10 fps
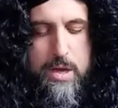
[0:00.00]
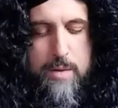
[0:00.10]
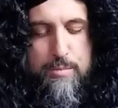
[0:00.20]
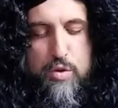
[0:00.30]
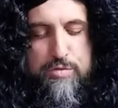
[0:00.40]

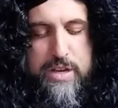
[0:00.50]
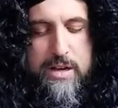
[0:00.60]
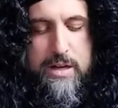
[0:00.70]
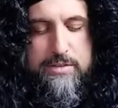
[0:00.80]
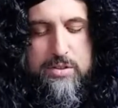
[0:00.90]
Moving
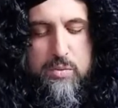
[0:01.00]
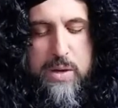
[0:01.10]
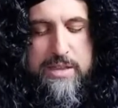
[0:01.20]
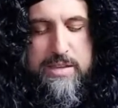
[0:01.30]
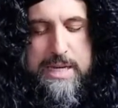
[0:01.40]
on to
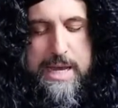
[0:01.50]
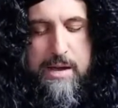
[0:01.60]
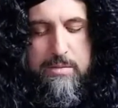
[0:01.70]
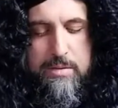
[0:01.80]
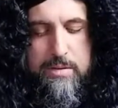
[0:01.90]
weather
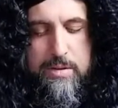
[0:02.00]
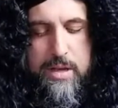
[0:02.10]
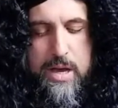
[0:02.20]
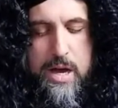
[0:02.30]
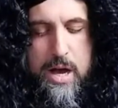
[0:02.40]
now.
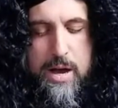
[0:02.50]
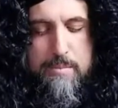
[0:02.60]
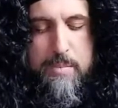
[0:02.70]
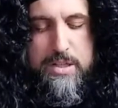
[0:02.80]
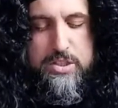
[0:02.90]
On
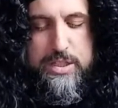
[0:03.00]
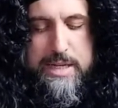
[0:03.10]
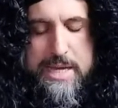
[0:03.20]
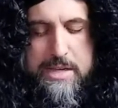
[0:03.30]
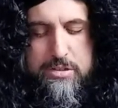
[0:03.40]
much of
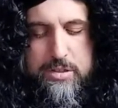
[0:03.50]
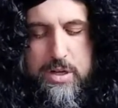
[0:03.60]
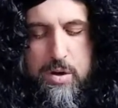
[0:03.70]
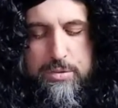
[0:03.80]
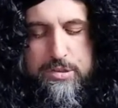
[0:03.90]
the East
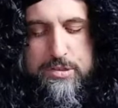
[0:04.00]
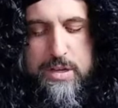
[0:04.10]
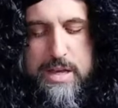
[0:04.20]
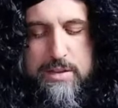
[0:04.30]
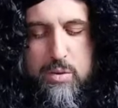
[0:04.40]
Coast,
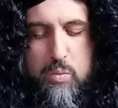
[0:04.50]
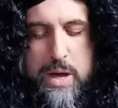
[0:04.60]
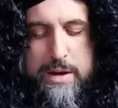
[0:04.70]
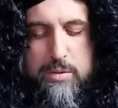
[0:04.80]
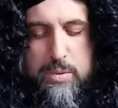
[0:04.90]
the
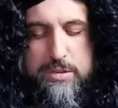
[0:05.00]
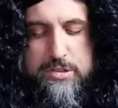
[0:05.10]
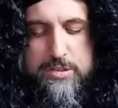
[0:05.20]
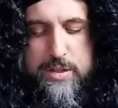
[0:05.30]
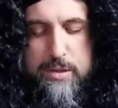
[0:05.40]
weather will
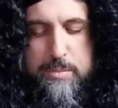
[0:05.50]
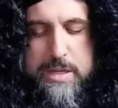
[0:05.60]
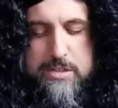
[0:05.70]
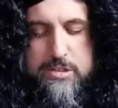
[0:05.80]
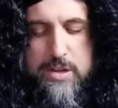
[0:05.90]
still
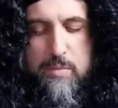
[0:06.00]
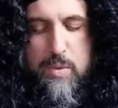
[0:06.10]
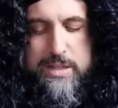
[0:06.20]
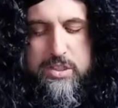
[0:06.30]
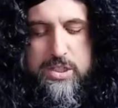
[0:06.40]
be
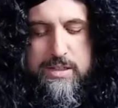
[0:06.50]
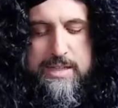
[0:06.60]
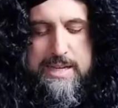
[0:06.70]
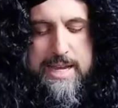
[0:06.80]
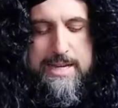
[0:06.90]
somewhat
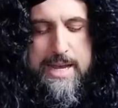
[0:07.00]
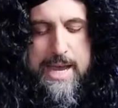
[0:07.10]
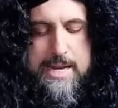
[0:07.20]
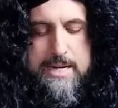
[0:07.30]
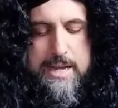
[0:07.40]
chilly at
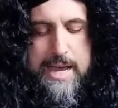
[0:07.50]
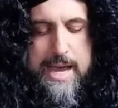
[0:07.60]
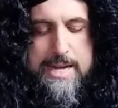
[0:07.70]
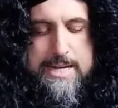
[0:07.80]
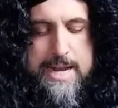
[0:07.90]
night
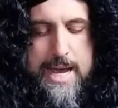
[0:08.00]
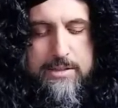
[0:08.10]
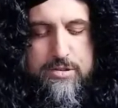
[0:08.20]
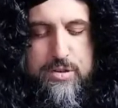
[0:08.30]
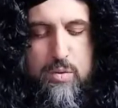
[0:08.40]
and
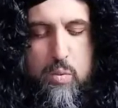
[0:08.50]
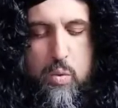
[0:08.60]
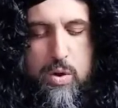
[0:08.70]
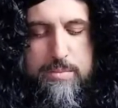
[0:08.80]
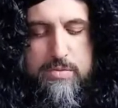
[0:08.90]
not so
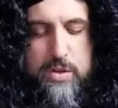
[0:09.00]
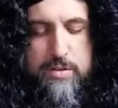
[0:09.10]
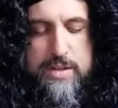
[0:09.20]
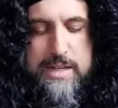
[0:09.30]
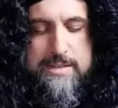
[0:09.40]
warm
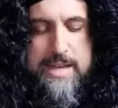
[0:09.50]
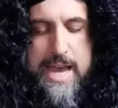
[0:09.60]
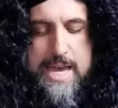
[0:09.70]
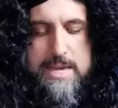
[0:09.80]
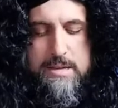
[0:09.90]
during the
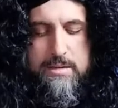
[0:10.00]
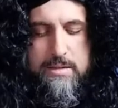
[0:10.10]
day.